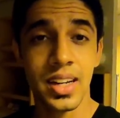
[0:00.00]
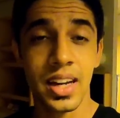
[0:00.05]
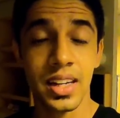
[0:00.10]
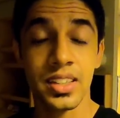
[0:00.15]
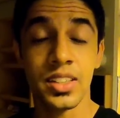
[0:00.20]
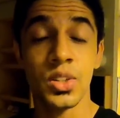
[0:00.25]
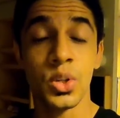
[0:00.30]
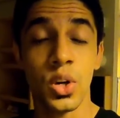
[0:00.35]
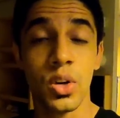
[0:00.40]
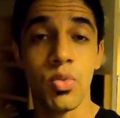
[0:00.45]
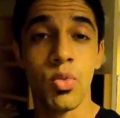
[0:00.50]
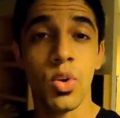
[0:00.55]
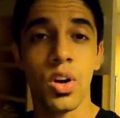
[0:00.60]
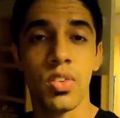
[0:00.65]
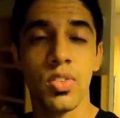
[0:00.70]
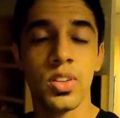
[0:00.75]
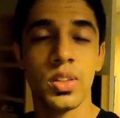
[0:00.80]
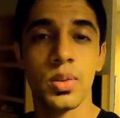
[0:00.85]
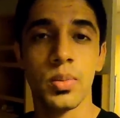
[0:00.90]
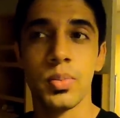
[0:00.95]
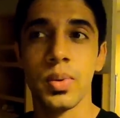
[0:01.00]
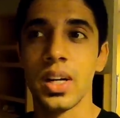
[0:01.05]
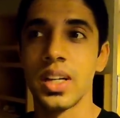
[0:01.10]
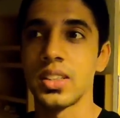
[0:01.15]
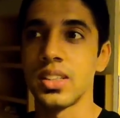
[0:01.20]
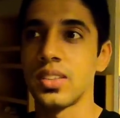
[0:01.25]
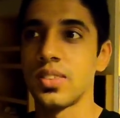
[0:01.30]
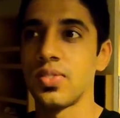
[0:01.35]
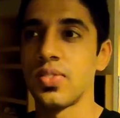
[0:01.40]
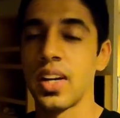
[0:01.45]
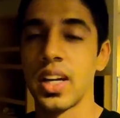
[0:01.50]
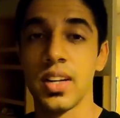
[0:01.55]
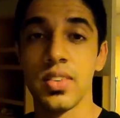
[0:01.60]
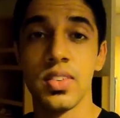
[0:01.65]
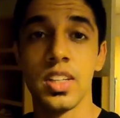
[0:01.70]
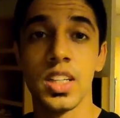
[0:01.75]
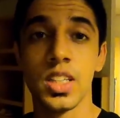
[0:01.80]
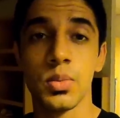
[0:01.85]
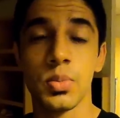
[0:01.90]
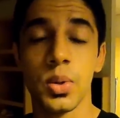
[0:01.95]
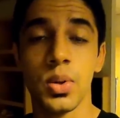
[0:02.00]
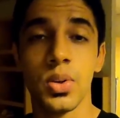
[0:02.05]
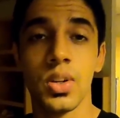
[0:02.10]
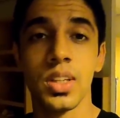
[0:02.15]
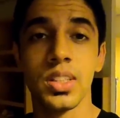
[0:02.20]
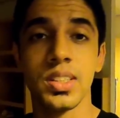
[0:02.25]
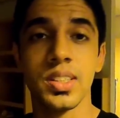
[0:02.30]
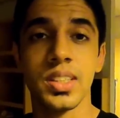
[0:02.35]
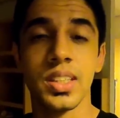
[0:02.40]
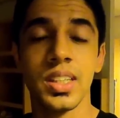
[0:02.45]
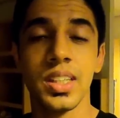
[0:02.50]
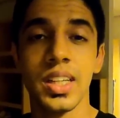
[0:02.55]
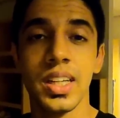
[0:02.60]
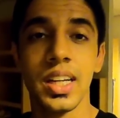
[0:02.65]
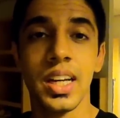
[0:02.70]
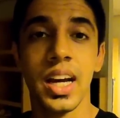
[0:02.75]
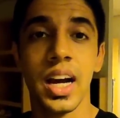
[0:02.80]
I did not vlog for the past 5 days because I